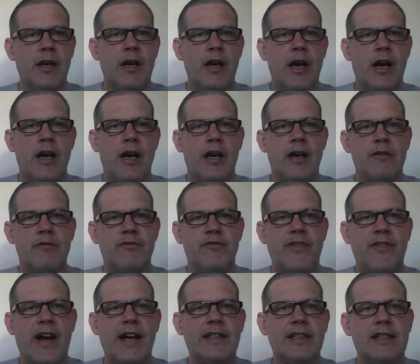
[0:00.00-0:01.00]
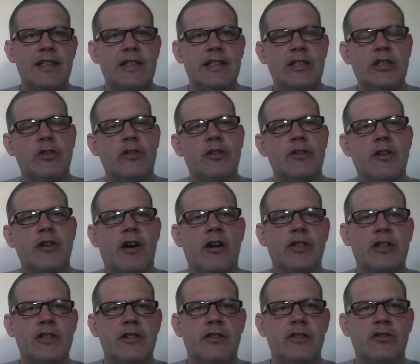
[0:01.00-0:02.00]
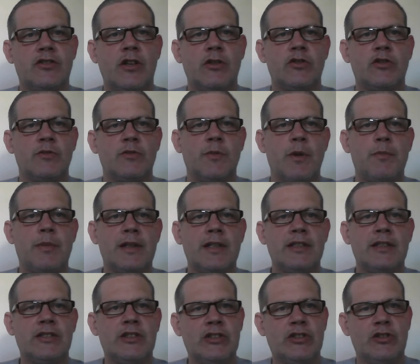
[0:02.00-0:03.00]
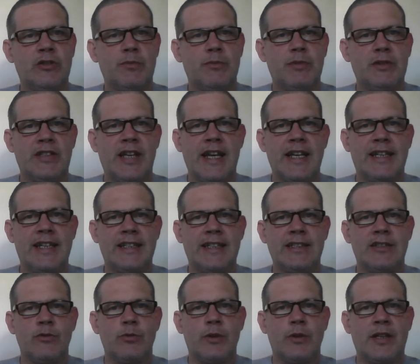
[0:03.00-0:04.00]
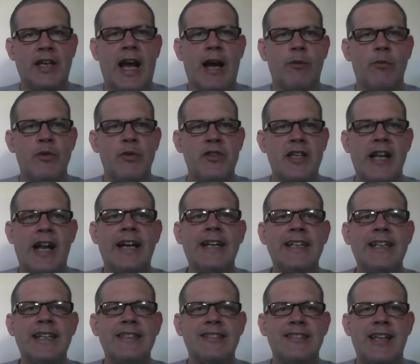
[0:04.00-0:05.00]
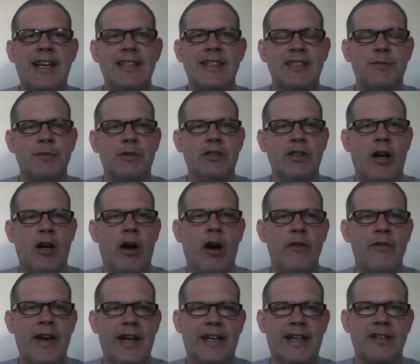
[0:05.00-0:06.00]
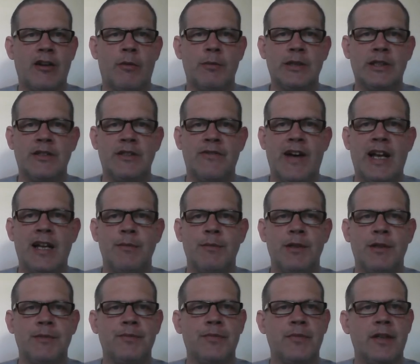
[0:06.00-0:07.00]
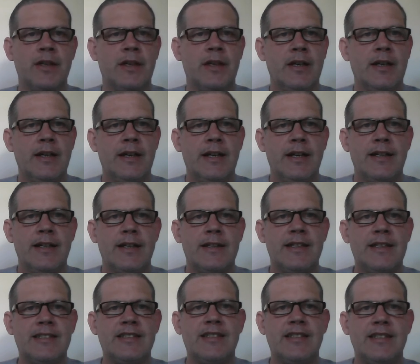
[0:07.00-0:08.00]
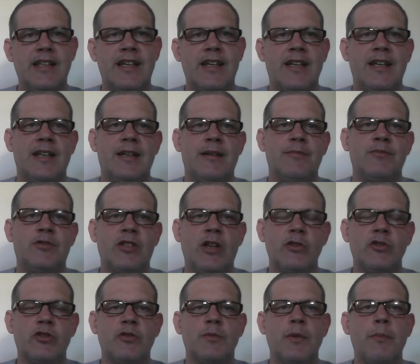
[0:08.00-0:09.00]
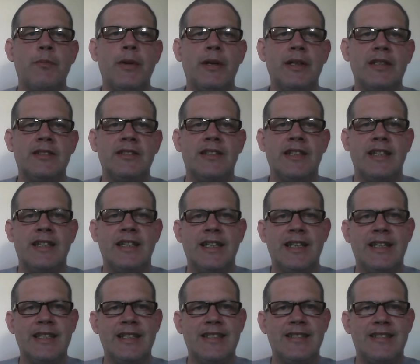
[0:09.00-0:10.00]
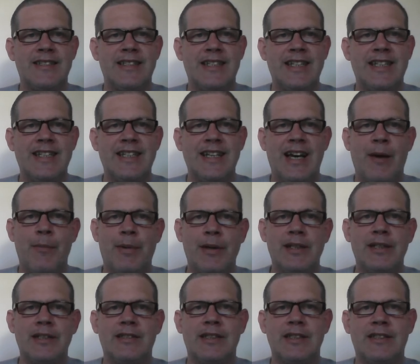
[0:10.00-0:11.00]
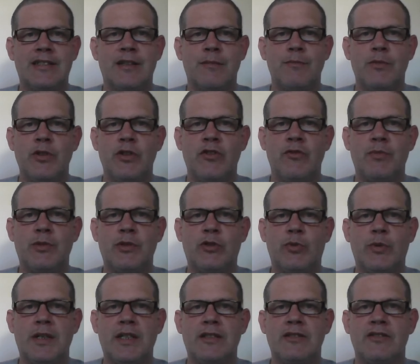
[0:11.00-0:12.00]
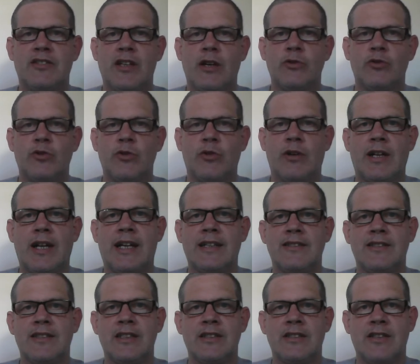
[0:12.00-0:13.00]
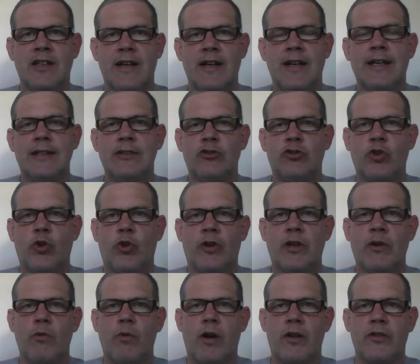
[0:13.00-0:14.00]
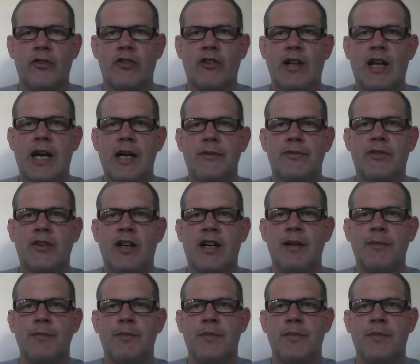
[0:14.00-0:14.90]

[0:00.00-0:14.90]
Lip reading: Finally, you could argue that social mobility should be taken into account within any assessment of economic development. This social mobility is the ability to move between social classes during one's lifetime.